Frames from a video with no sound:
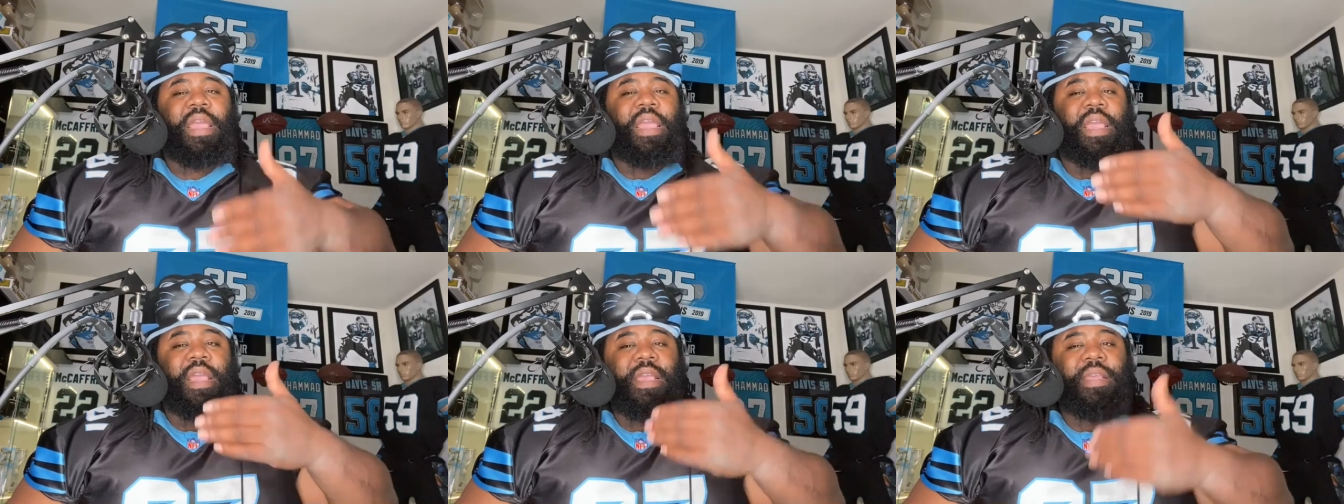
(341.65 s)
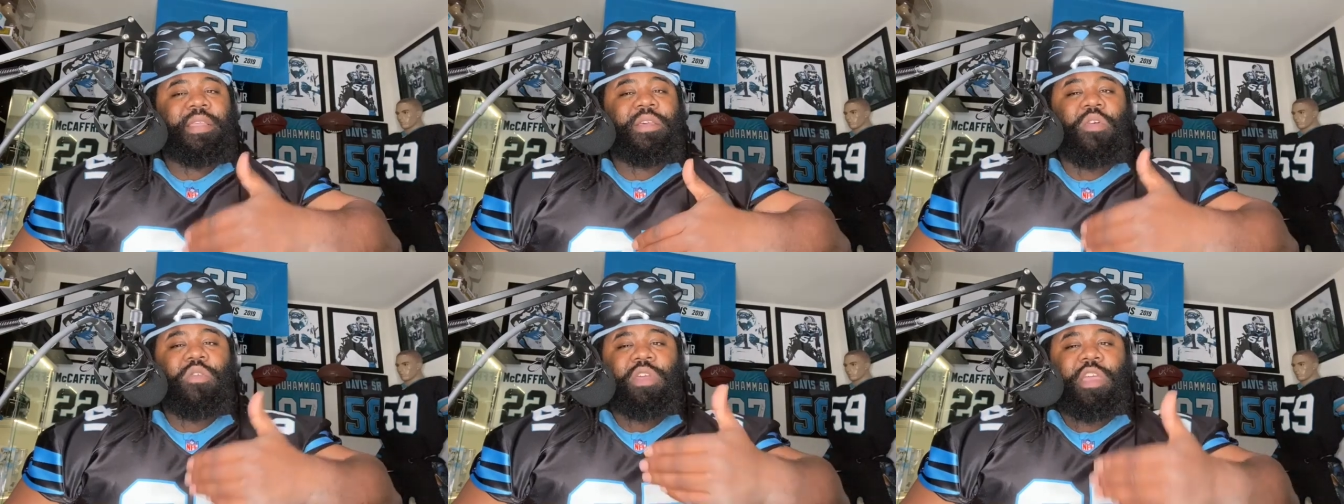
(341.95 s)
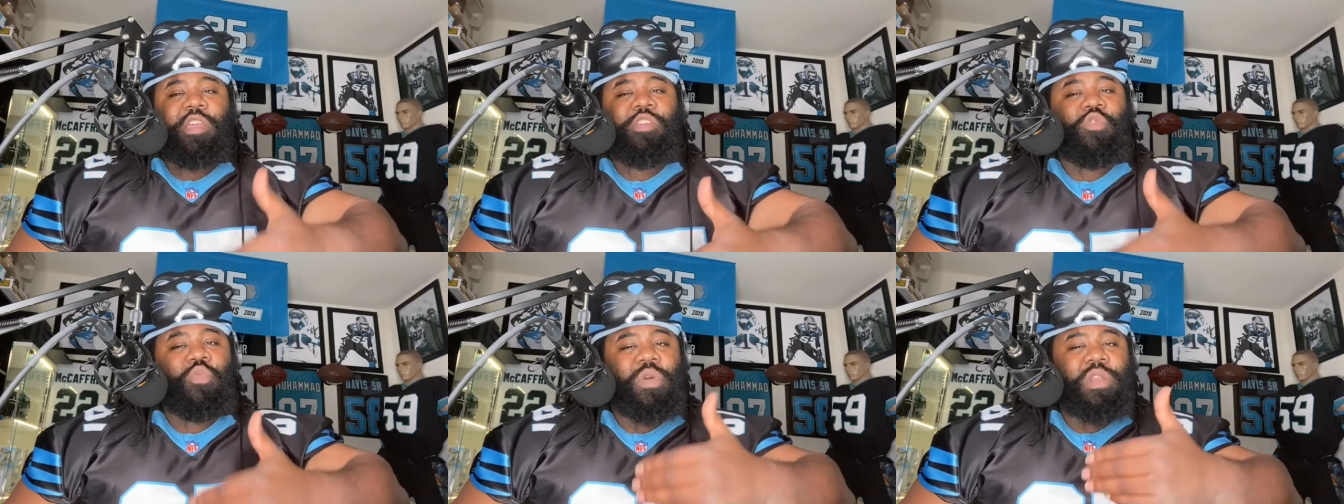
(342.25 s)
He's gonna
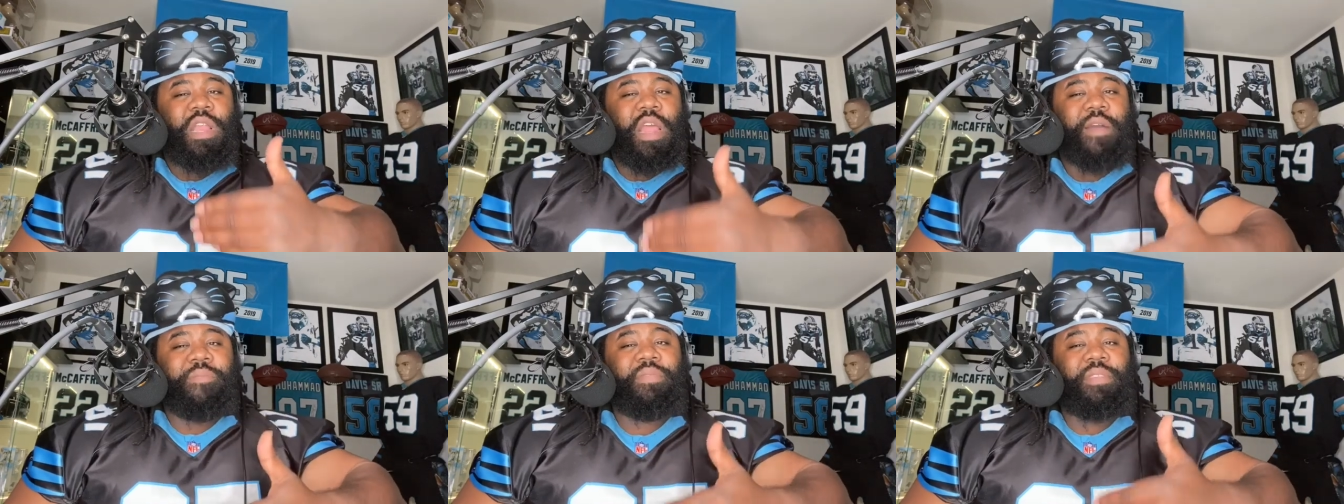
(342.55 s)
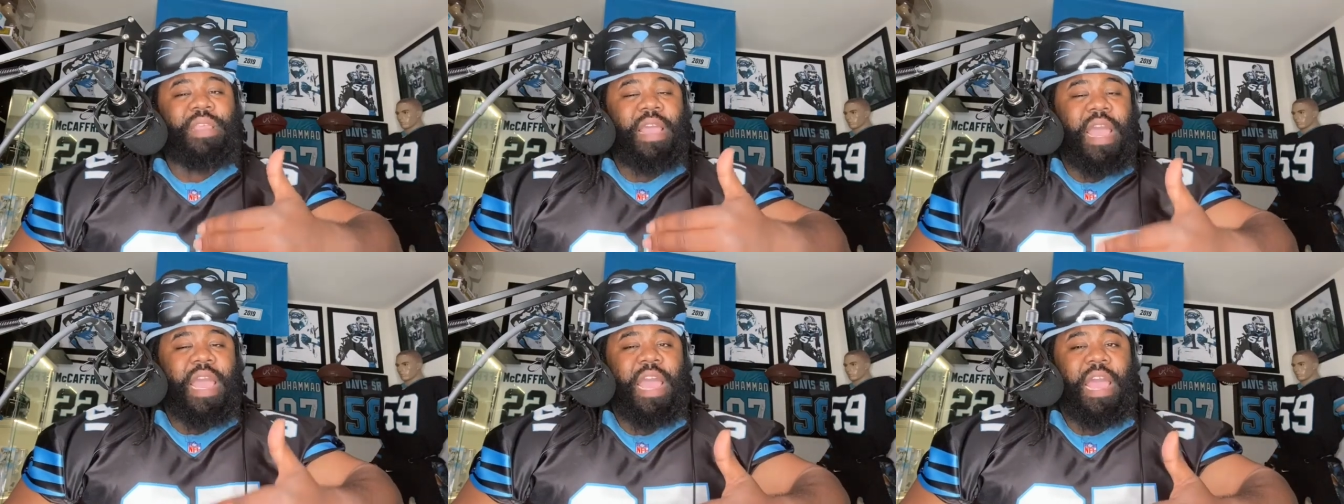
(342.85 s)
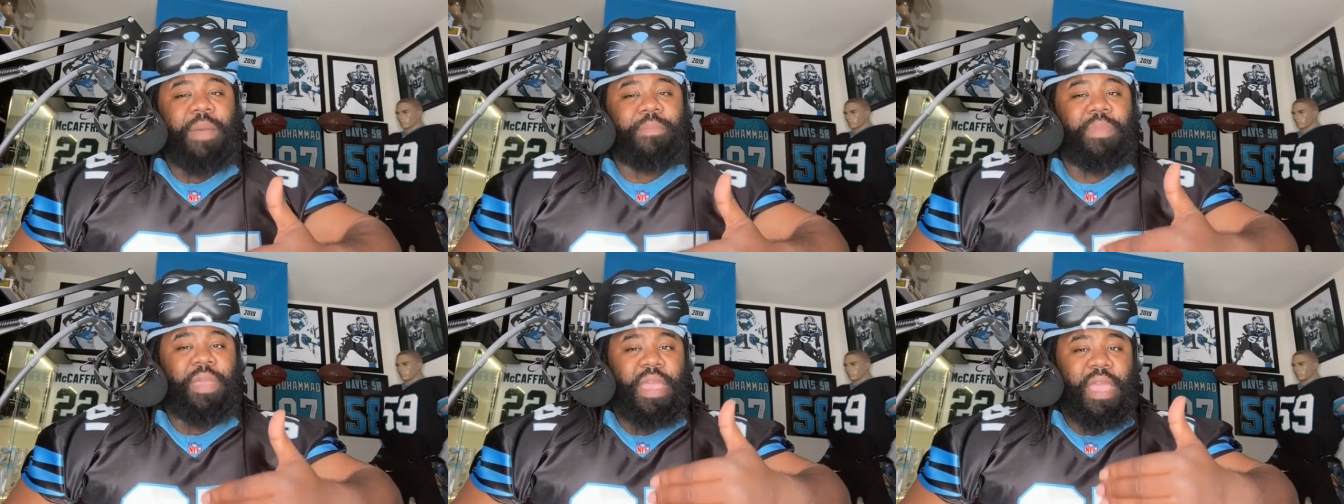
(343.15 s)
give you enough
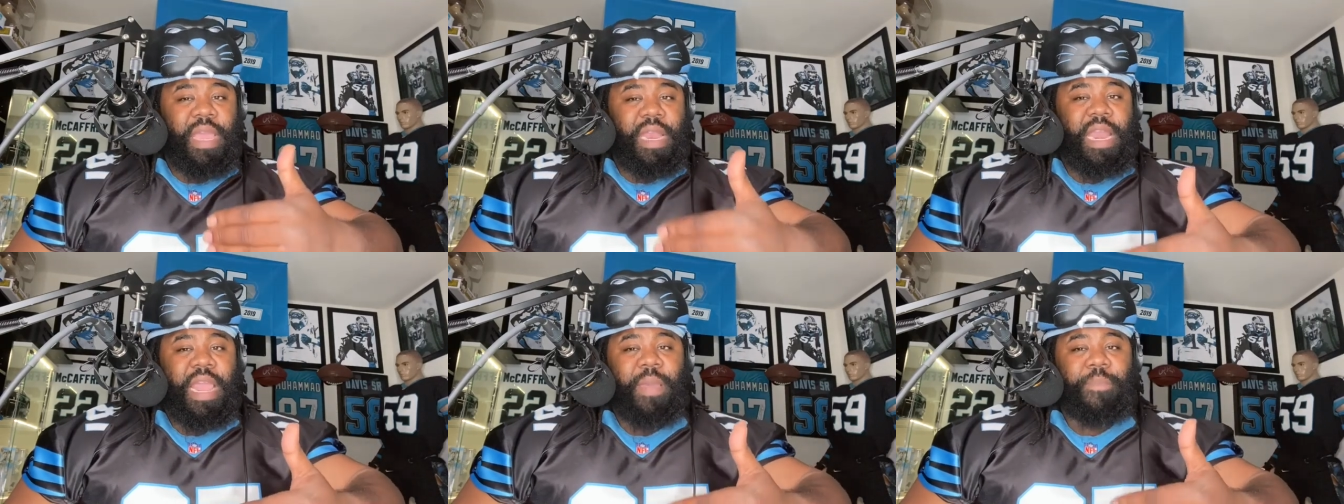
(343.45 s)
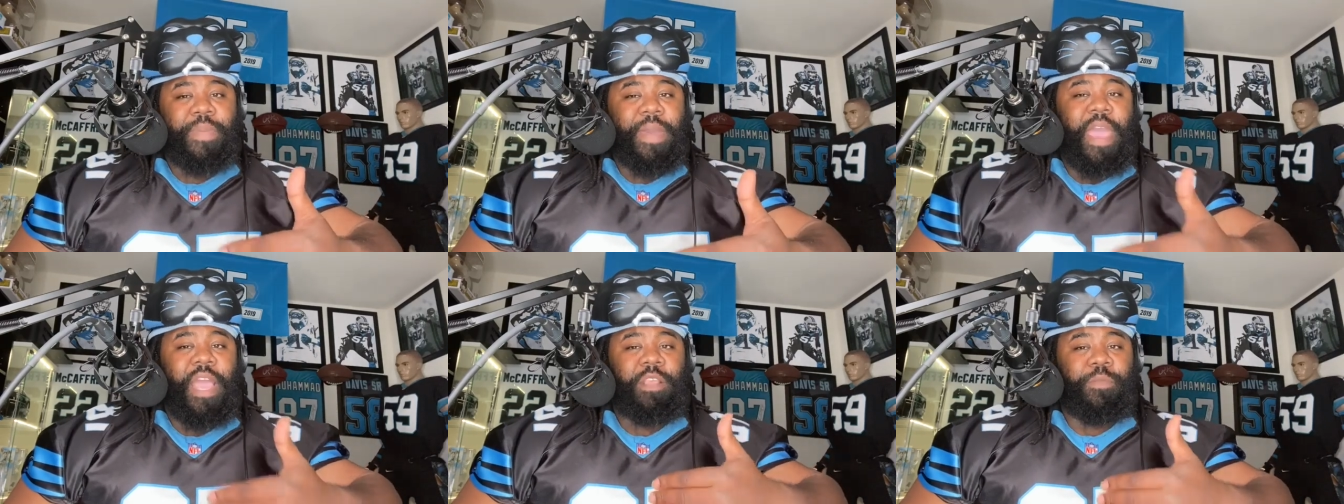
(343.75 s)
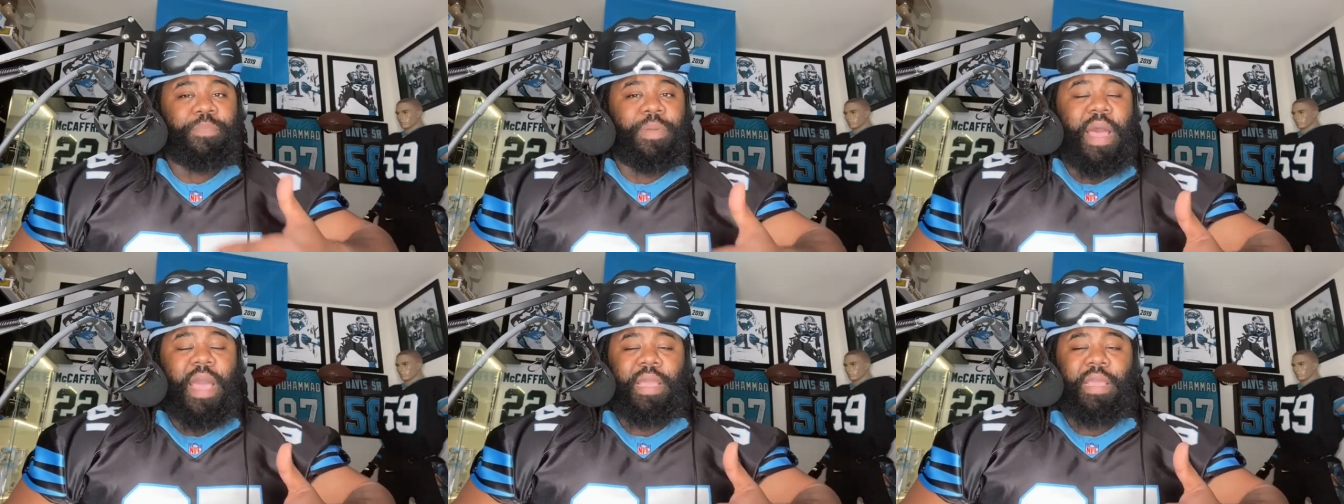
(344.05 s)
time in that pass
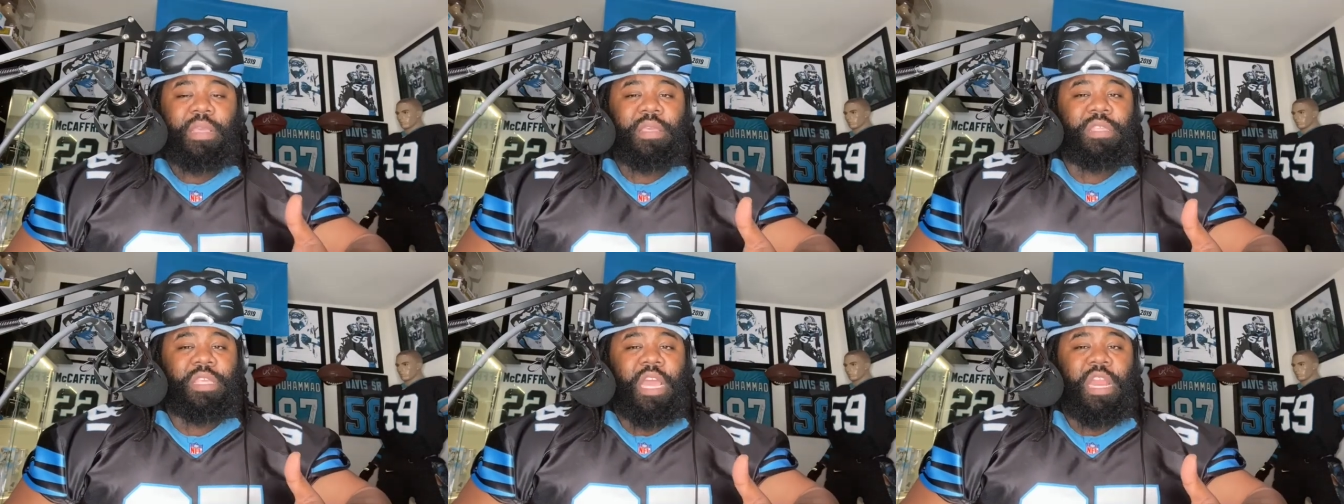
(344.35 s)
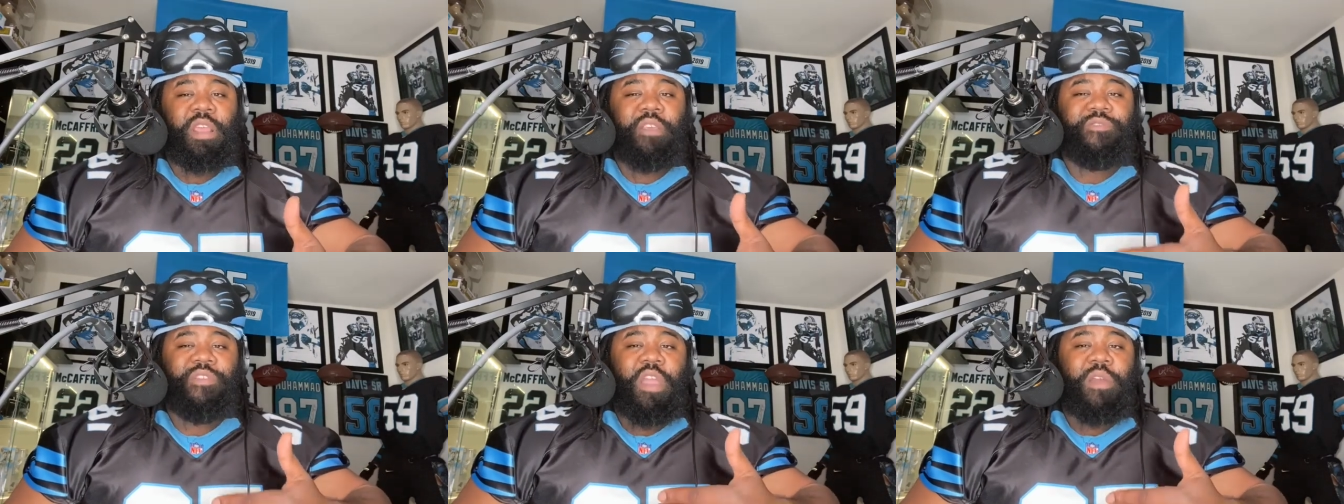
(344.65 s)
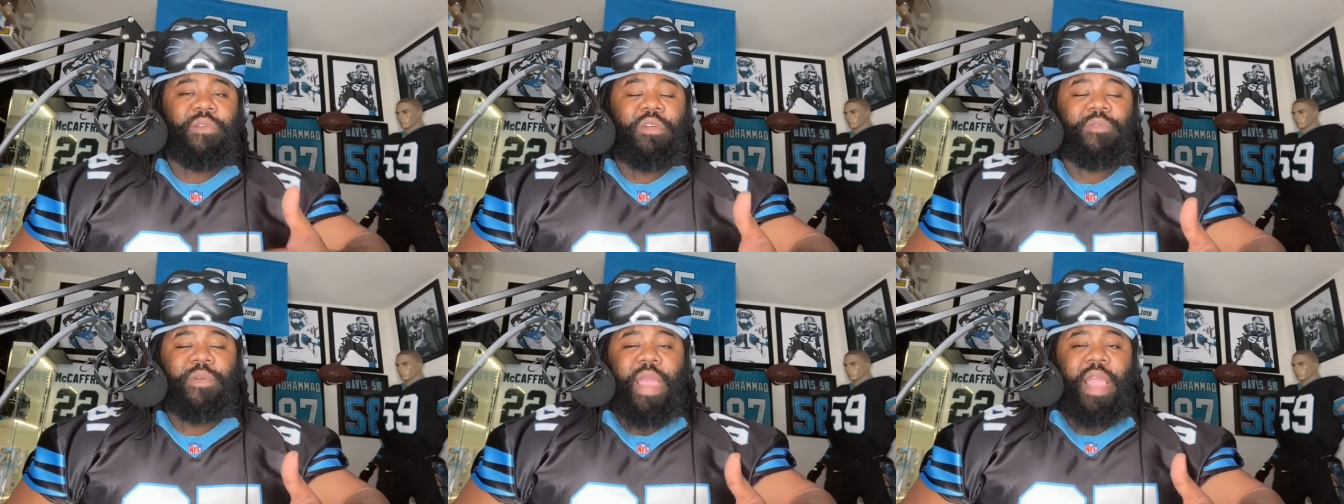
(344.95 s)
blocking set. He's
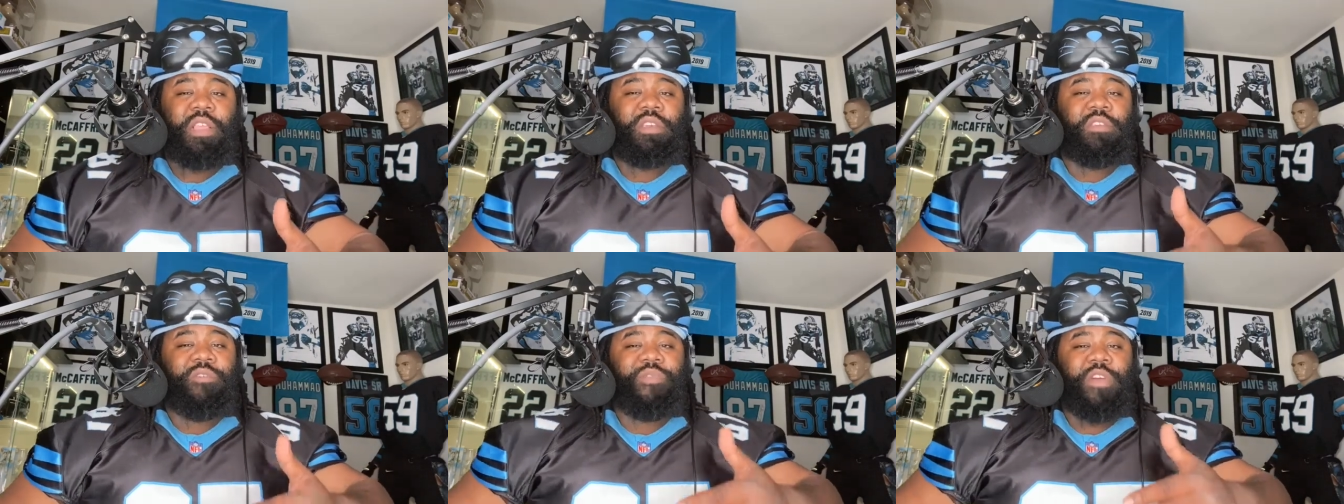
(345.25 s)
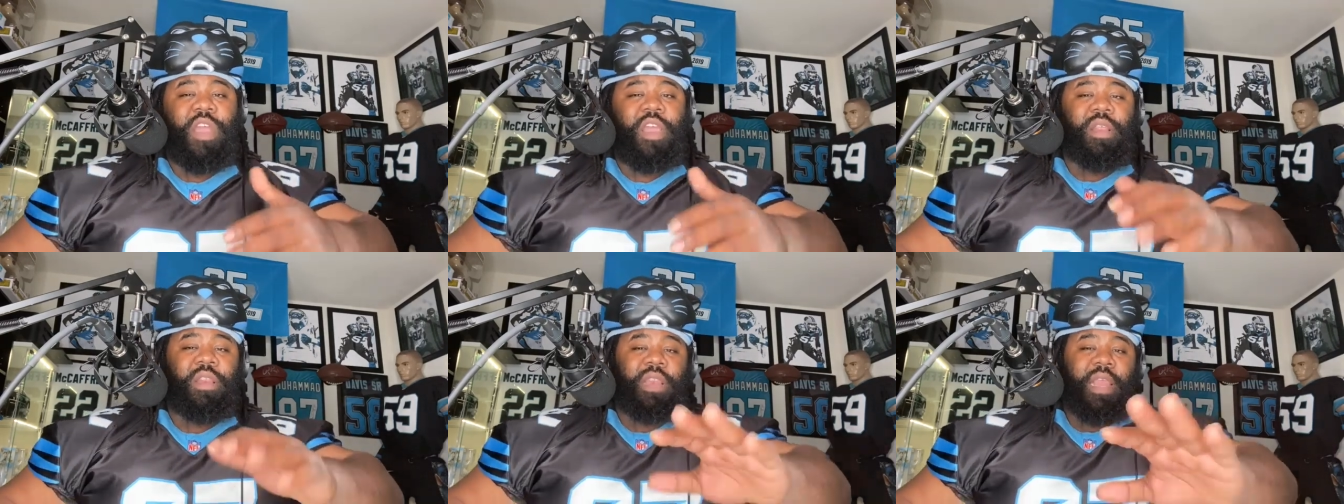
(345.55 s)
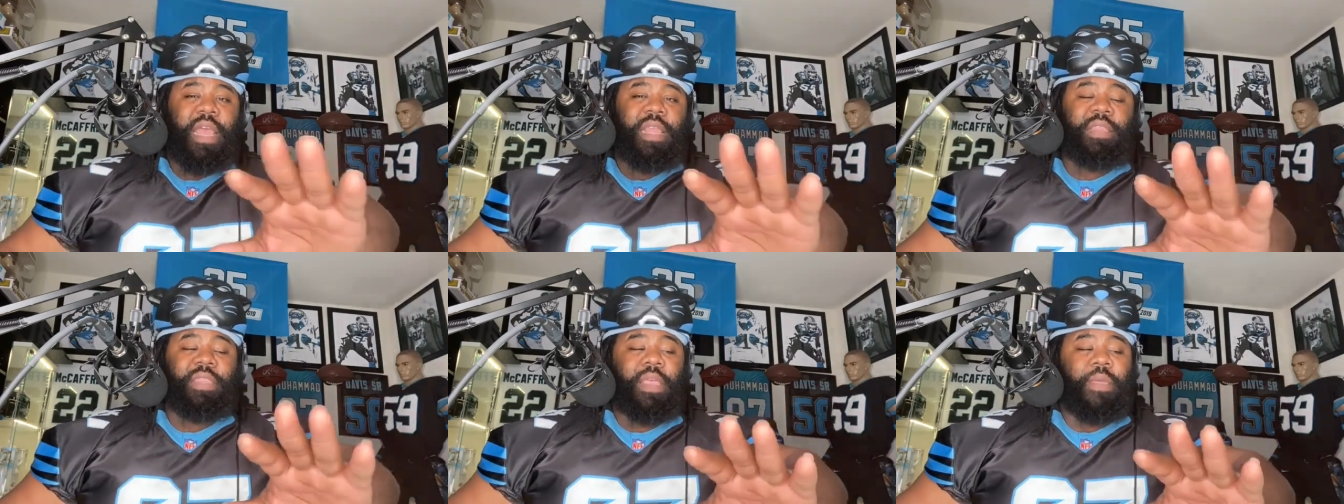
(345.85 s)
very rangy, very
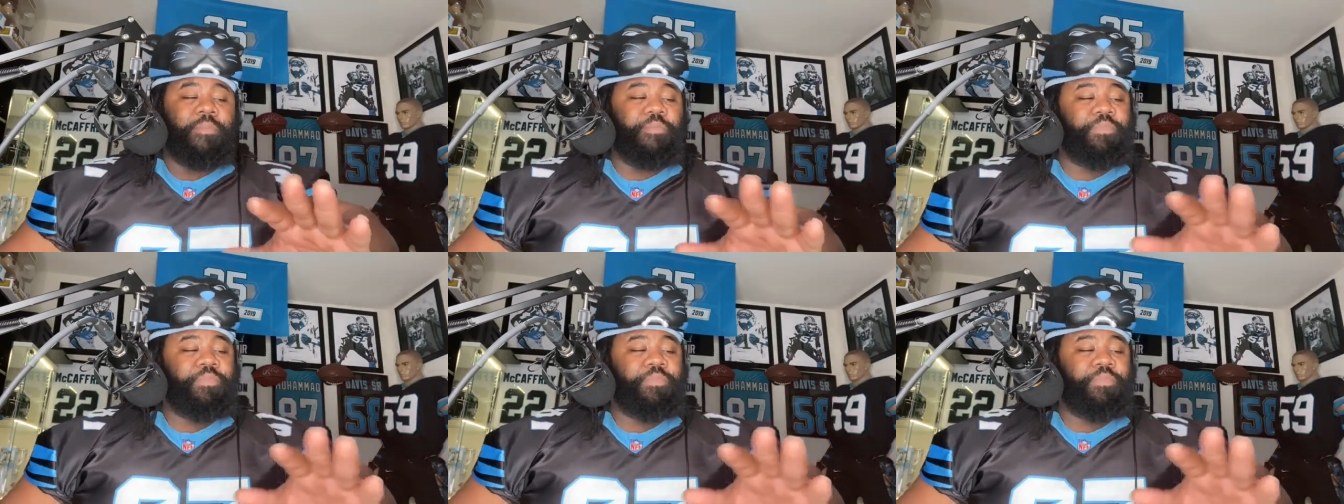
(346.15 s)
lengthy.